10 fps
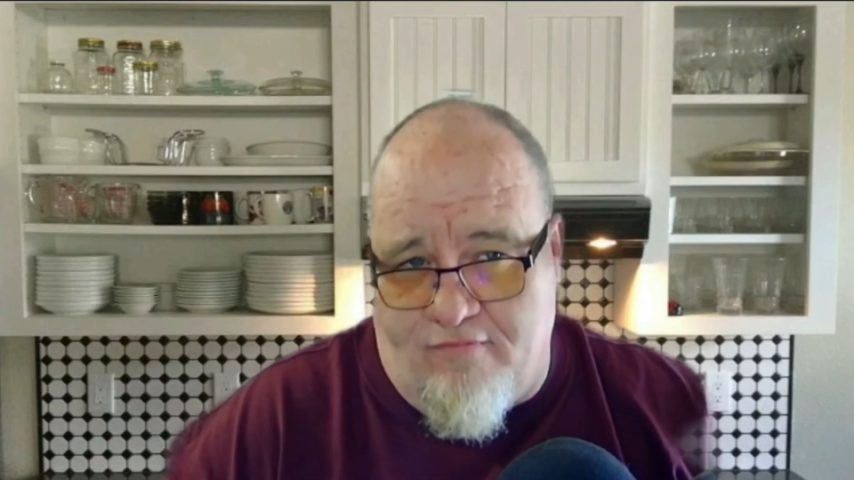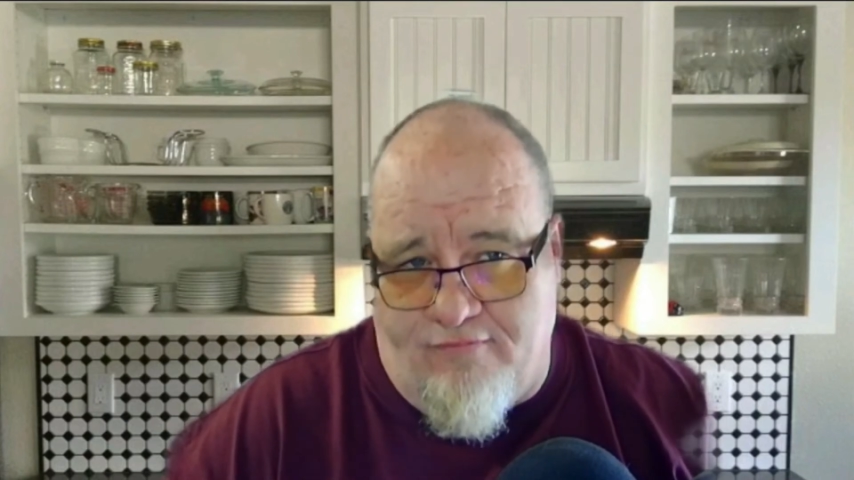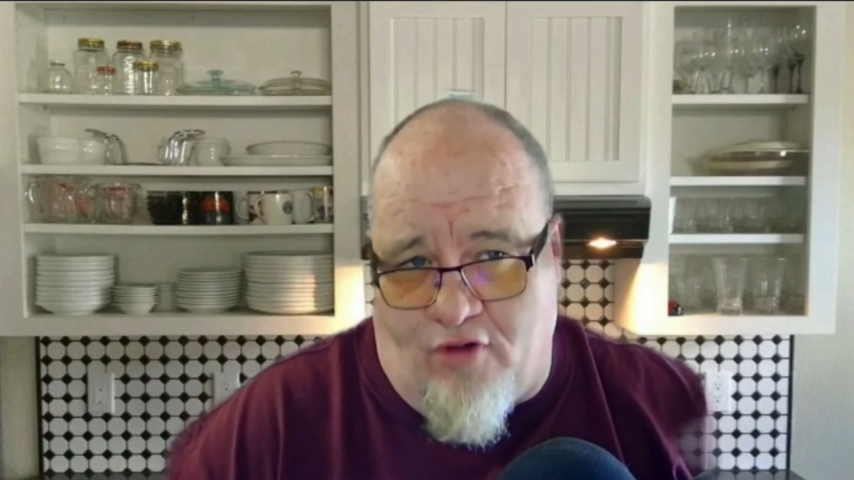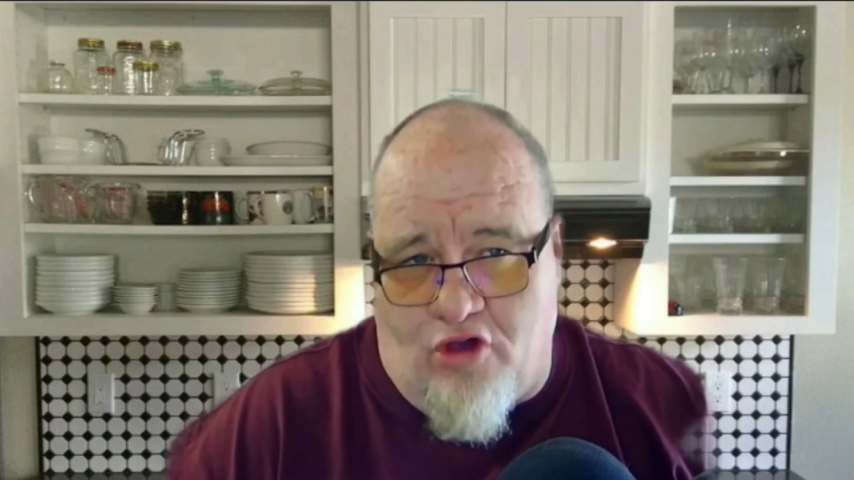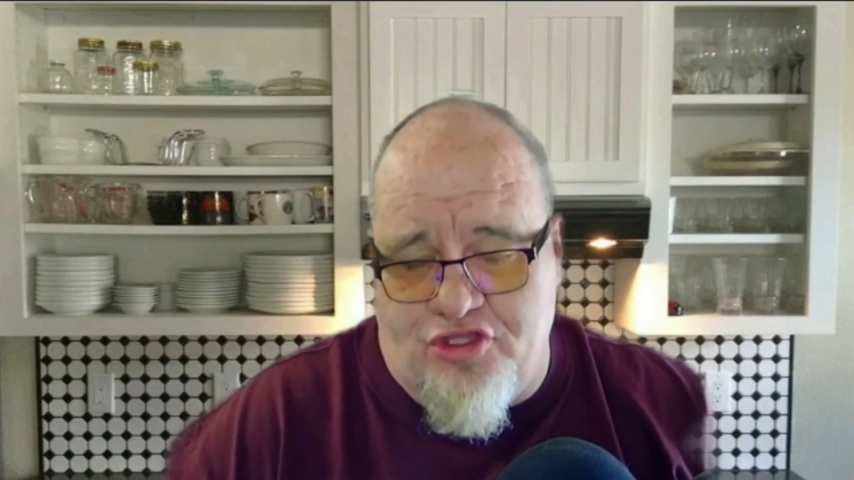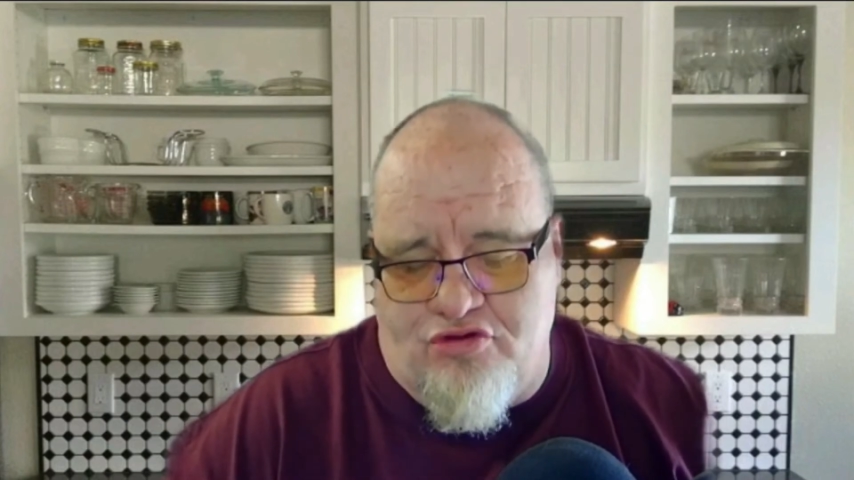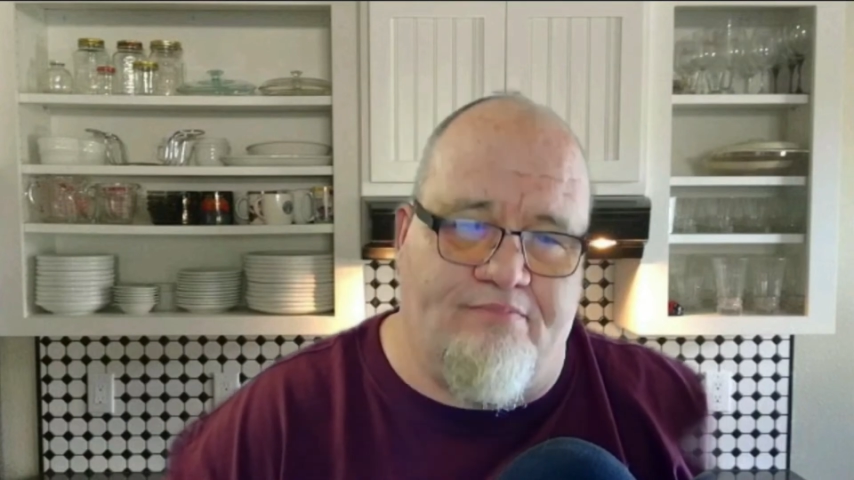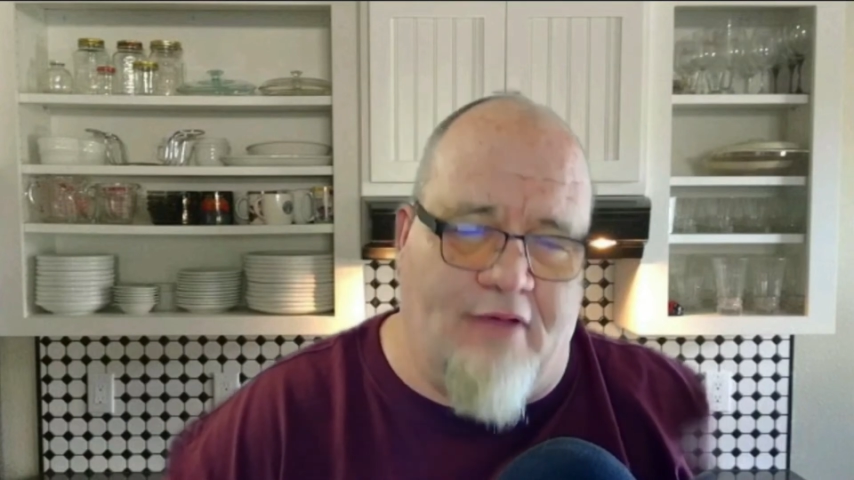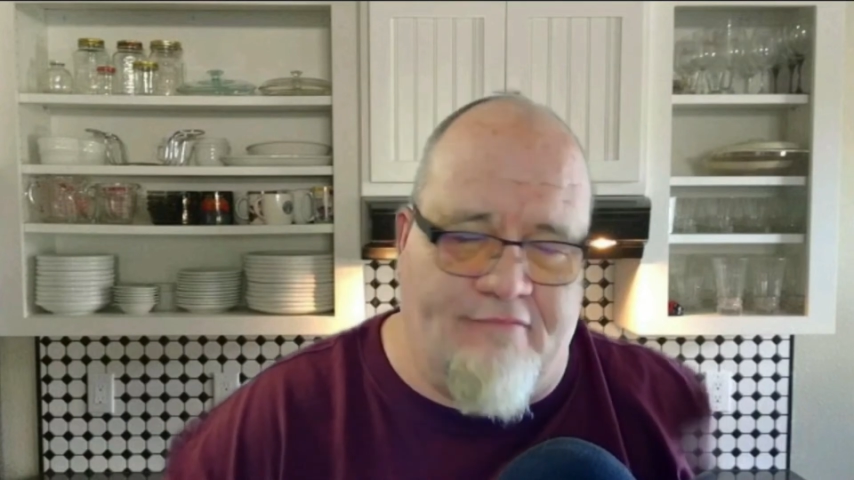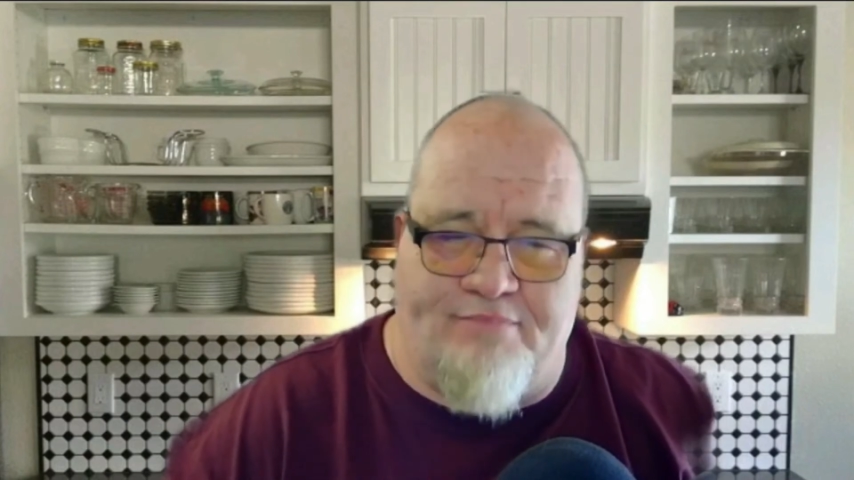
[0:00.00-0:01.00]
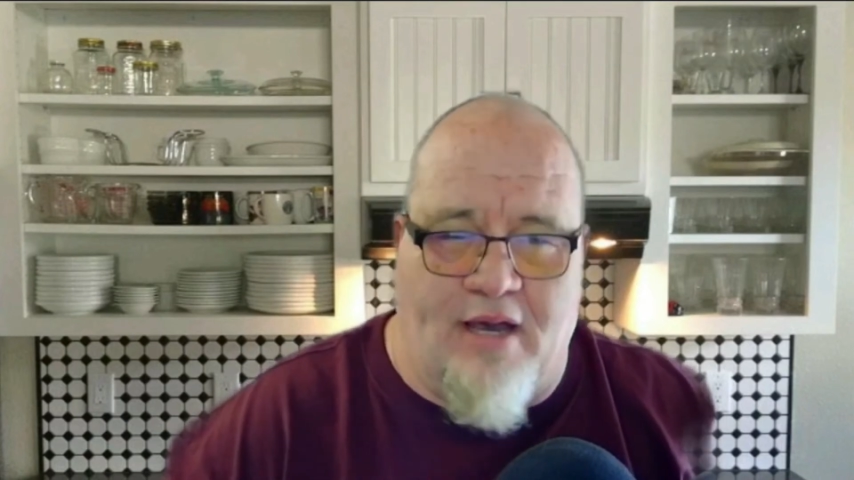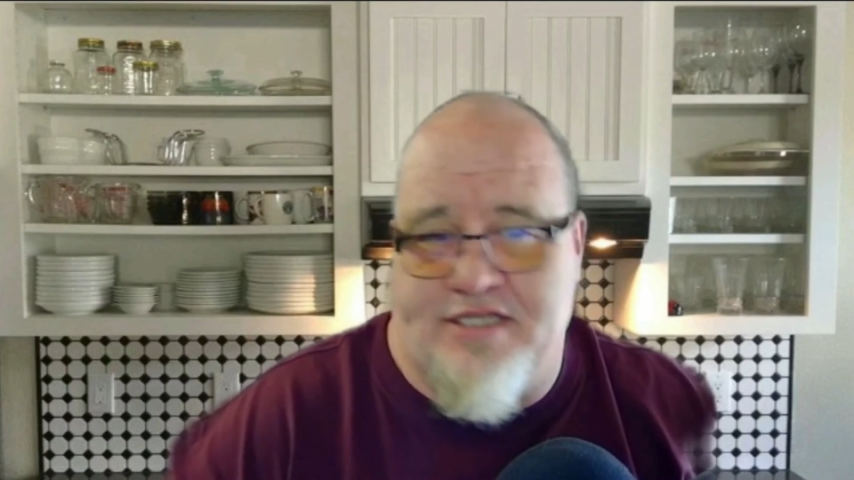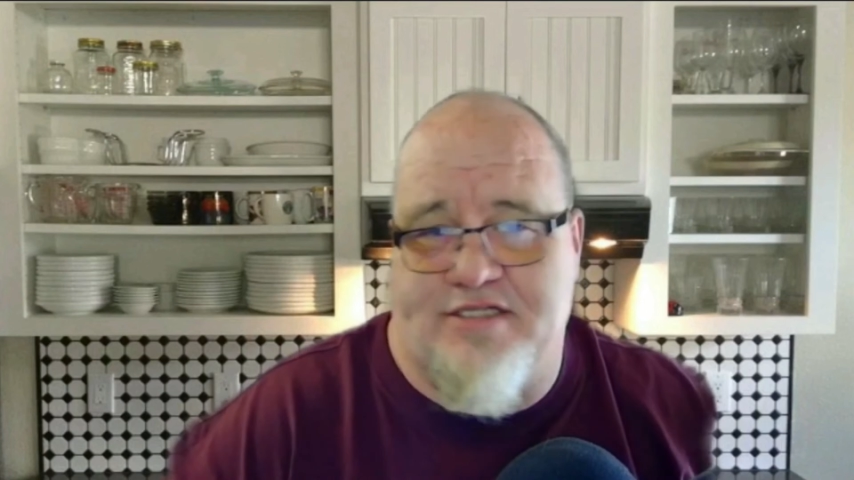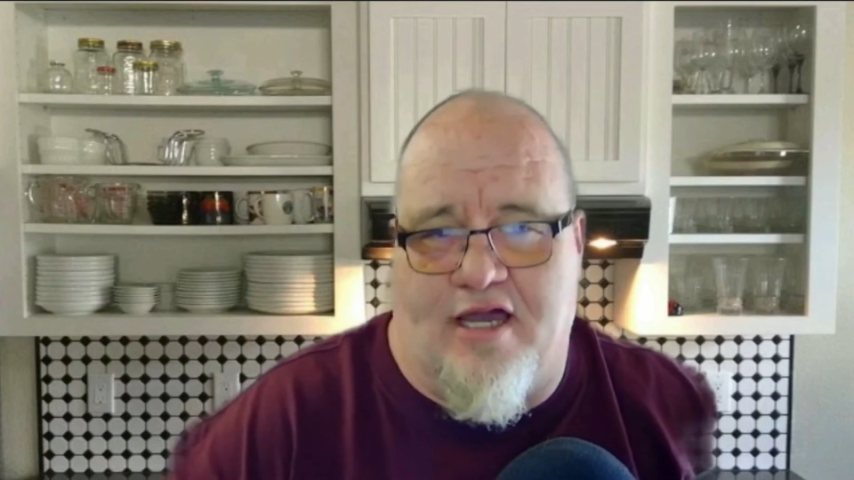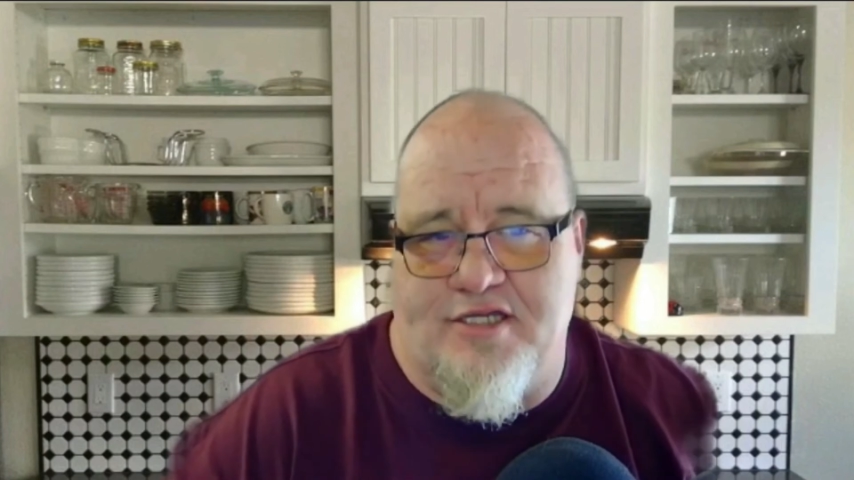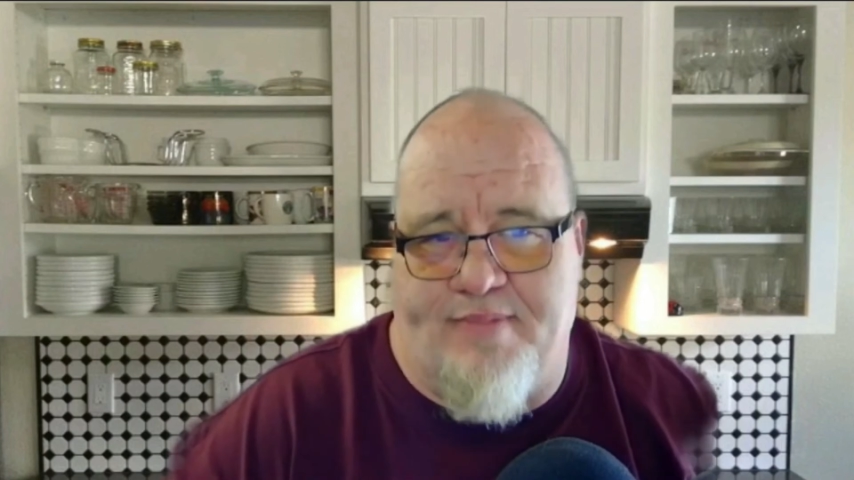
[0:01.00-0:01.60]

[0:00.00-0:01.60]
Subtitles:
volume of pint-sized